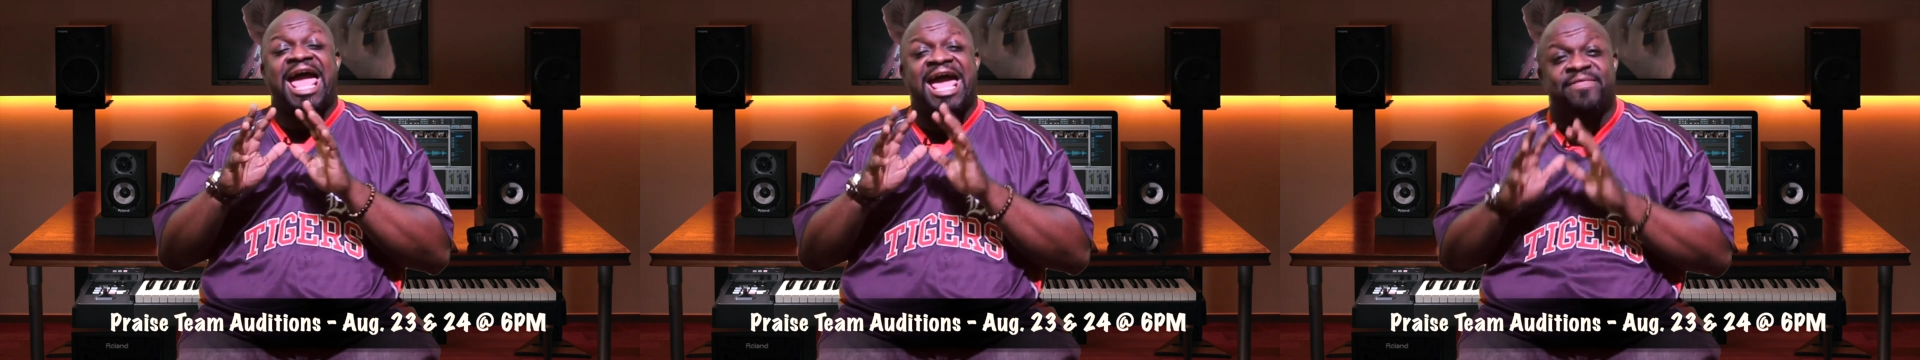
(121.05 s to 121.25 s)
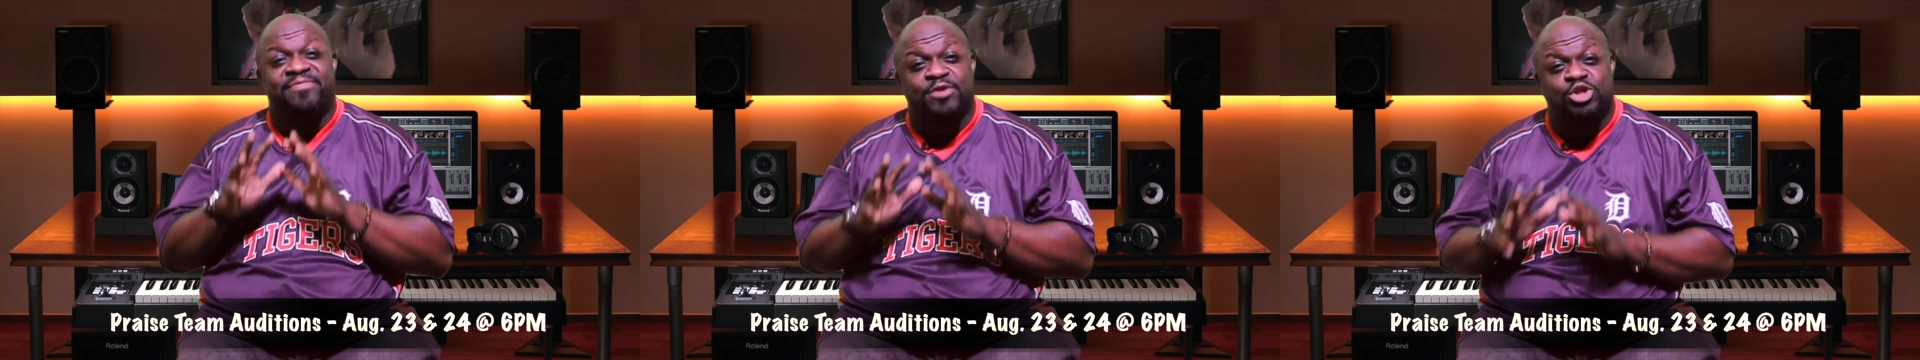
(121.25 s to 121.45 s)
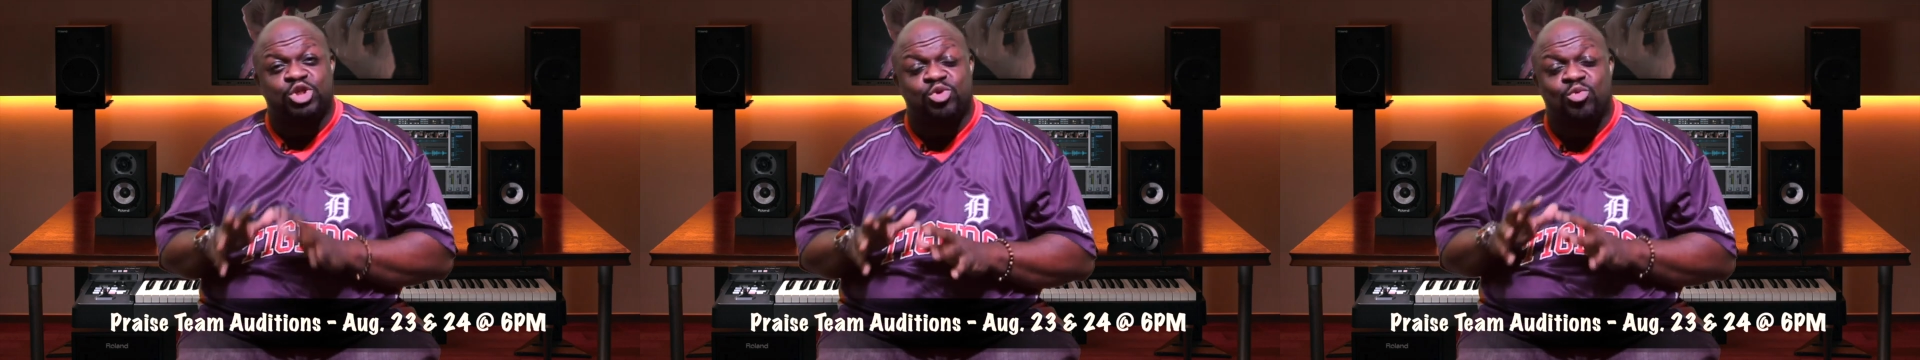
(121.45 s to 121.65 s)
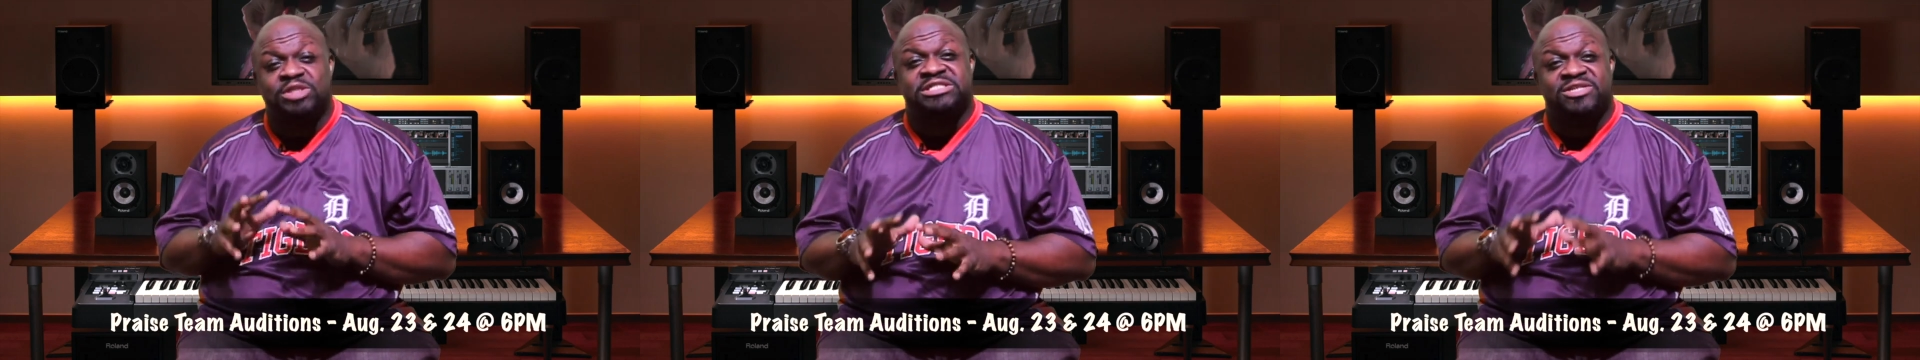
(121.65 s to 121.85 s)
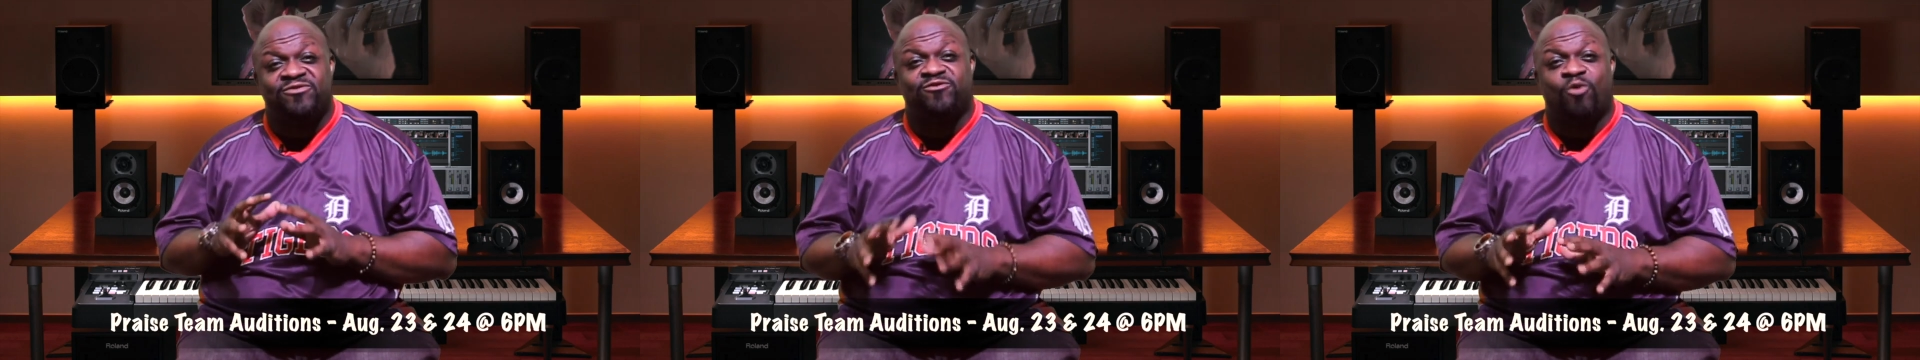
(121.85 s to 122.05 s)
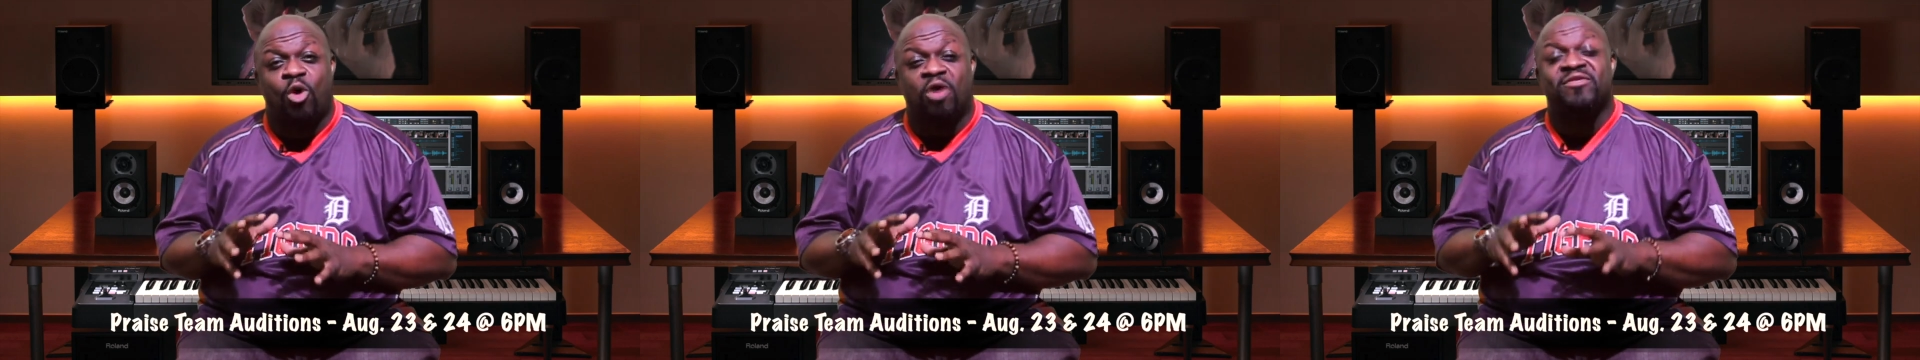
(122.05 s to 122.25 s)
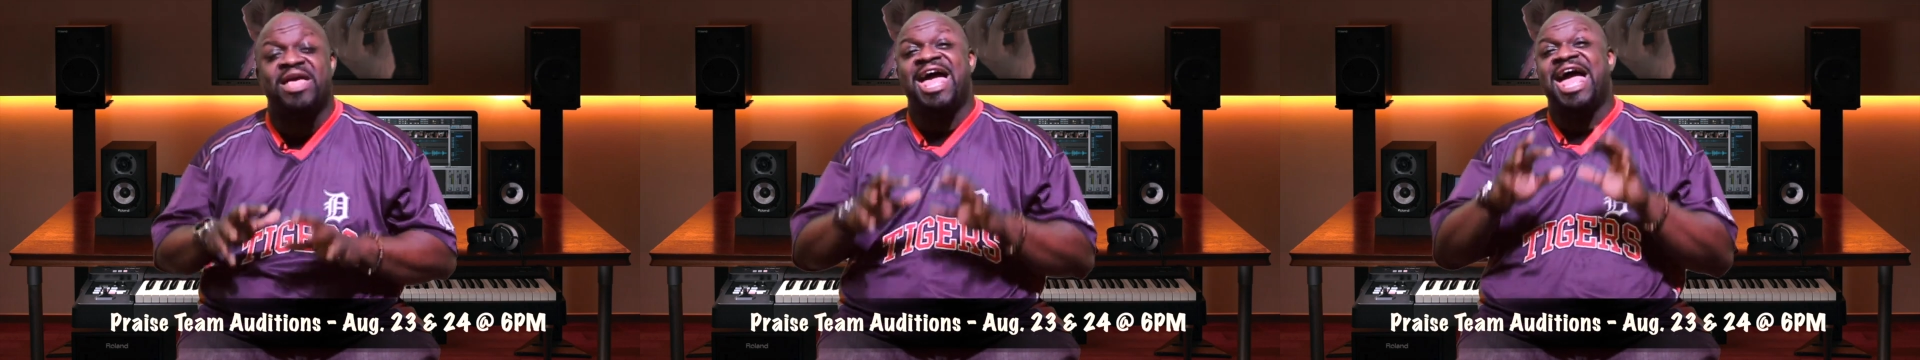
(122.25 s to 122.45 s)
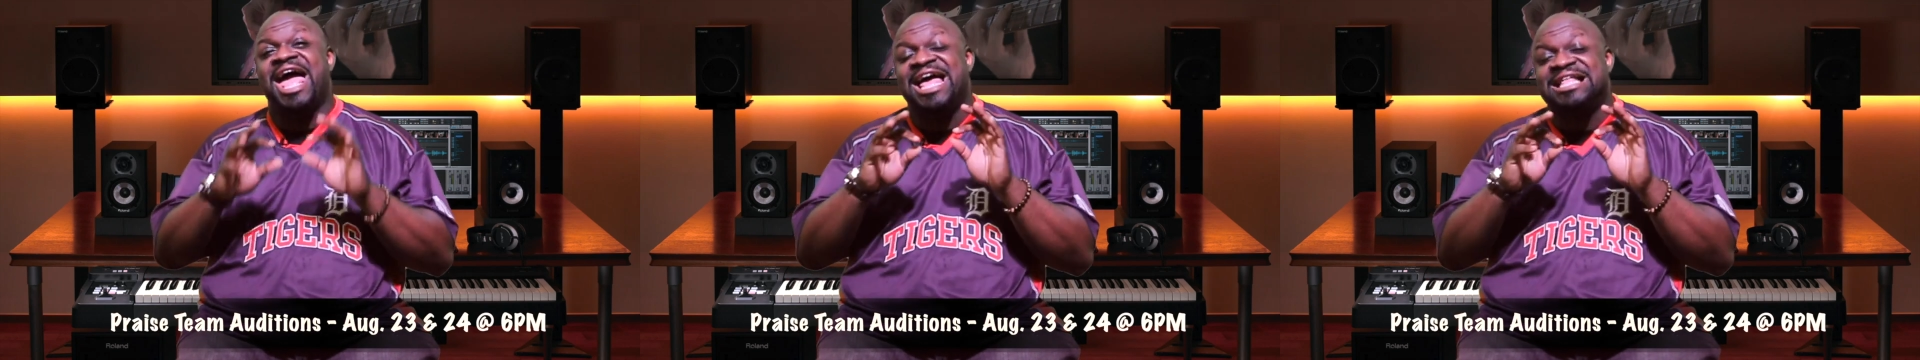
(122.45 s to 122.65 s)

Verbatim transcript: and the 24th